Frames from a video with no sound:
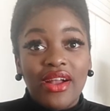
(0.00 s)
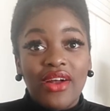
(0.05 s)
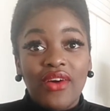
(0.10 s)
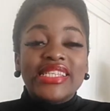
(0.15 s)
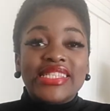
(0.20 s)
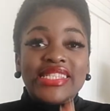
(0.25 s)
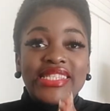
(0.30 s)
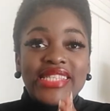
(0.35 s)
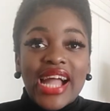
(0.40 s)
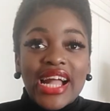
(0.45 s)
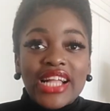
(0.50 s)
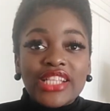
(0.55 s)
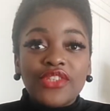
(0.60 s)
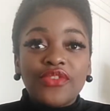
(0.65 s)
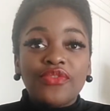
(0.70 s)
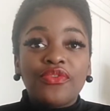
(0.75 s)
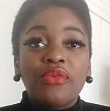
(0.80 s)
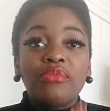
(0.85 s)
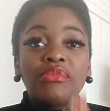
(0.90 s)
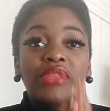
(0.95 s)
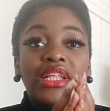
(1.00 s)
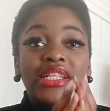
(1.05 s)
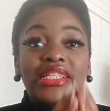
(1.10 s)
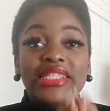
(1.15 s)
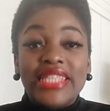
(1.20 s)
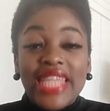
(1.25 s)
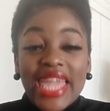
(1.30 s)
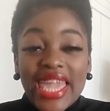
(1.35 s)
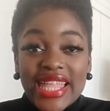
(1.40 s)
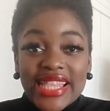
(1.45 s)
This starts from the
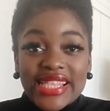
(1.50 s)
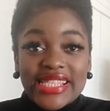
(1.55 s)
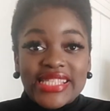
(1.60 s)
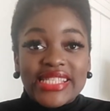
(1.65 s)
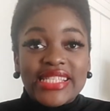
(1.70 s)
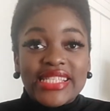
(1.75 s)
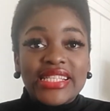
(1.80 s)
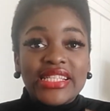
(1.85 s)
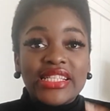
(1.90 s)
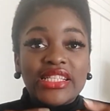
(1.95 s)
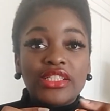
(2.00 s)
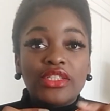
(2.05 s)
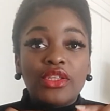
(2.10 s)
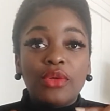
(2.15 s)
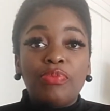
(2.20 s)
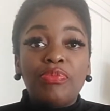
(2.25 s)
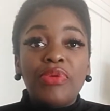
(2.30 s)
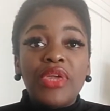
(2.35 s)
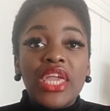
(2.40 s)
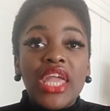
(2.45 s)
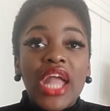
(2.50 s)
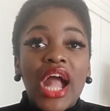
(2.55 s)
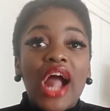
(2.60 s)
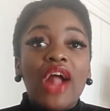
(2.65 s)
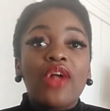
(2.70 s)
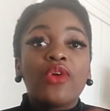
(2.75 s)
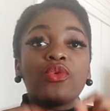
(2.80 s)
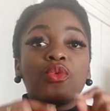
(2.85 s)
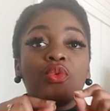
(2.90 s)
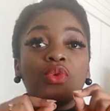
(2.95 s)
date the
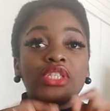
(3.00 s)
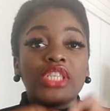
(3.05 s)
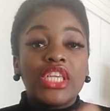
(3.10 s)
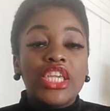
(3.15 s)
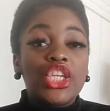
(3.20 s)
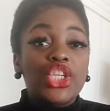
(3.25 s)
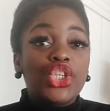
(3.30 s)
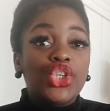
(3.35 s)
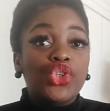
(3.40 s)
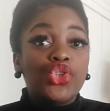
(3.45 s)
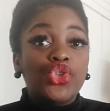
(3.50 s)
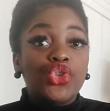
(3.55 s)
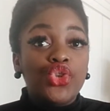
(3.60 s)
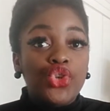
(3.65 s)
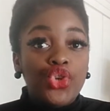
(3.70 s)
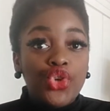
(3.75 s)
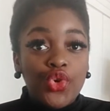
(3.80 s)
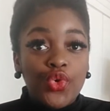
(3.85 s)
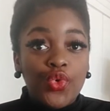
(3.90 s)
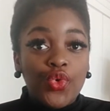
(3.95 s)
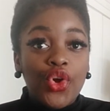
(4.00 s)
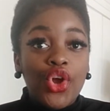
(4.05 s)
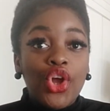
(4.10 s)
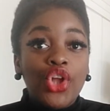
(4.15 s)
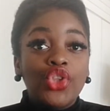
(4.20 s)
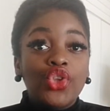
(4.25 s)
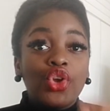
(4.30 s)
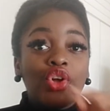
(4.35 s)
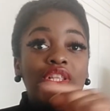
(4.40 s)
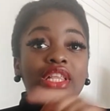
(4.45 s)
PR was issued to you,
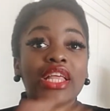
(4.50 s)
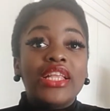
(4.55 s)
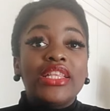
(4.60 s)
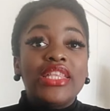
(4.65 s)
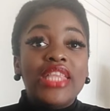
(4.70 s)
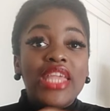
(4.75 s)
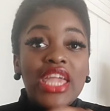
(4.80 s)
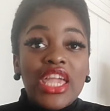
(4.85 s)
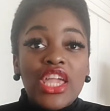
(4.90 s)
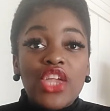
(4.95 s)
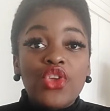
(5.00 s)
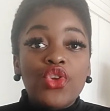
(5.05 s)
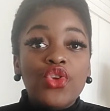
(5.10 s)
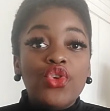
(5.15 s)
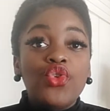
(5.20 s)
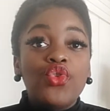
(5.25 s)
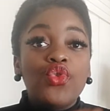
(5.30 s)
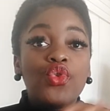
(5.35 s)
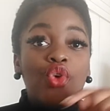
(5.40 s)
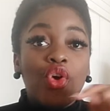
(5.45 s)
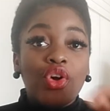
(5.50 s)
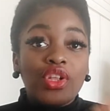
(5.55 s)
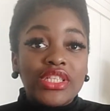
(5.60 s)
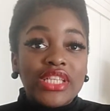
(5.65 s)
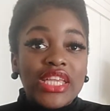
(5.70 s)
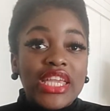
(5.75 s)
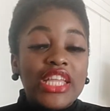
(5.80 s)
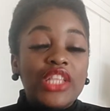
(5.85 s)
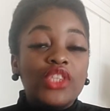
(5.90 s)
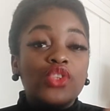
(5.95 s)
not the day you
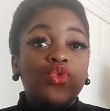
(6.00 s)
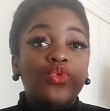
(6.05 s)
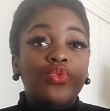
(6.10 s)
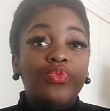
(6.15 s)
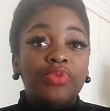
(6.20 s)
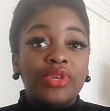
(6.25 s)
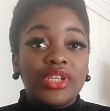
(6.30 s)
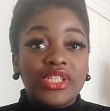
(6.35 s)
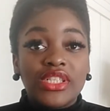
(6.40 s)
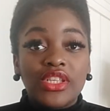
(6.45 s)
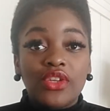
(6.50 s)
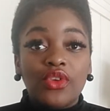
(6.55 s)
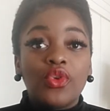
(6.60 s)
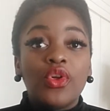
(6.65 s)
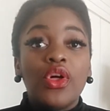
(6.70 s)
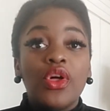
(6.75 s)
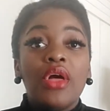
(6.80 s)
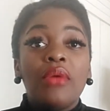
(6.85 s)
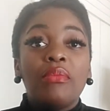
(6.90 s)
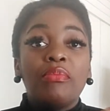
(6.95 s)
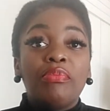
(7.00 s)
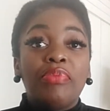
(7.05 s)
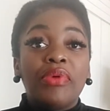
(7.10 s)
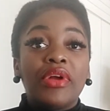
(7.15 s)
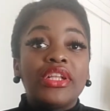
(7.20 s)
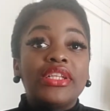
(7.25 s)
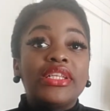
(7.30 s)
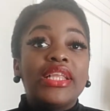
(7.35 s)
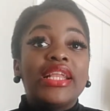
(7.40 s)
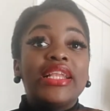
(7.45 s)
got into Brazil,
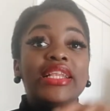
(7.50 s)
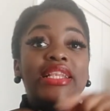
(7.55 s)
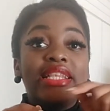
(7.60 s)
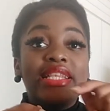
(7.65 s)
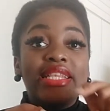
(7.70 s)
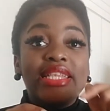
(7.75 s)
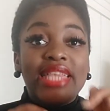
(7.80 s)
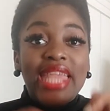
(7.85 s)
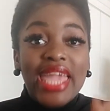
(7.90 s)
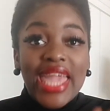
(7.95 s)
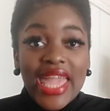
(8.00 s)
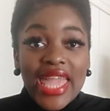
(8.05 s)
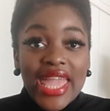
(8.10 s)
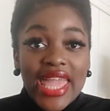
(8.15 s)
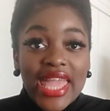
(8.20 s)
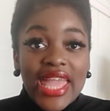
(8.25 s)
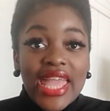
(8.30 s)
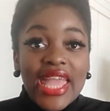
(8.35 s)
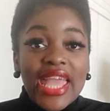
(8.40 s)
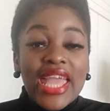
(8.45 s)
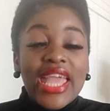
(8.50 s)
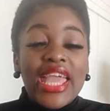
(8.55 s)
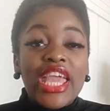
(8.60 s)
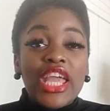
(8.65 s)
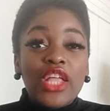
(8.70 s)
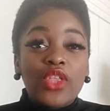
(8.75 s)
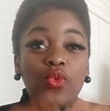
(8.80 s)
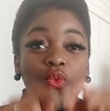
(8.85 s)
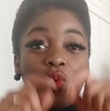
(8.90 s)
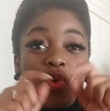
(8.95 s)
but the day
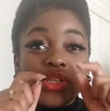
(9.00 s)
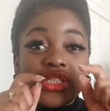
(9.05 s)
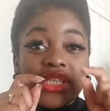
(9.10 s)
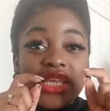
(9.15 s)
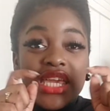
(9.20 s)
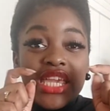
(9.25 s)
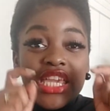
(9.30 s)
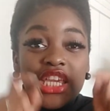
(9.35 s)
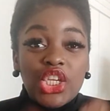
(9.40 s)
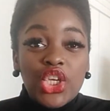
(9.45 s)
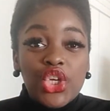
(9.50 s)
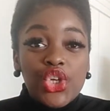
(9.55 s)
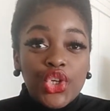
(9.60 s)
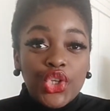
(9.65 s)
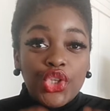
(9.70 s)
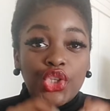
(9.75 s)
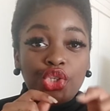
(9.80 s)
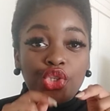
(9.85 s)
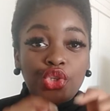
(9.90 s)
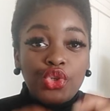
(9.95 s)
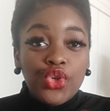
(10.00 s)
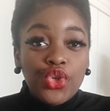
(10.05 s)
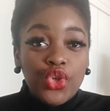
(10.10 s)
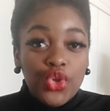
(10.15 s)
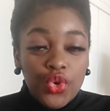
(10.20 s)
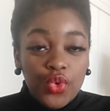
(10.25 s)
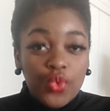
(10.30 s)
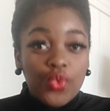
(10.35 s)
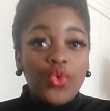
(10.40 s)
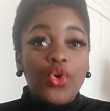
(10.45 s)
it was issued to
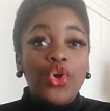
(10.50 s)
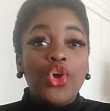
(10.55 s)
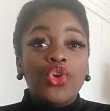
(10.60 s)
you.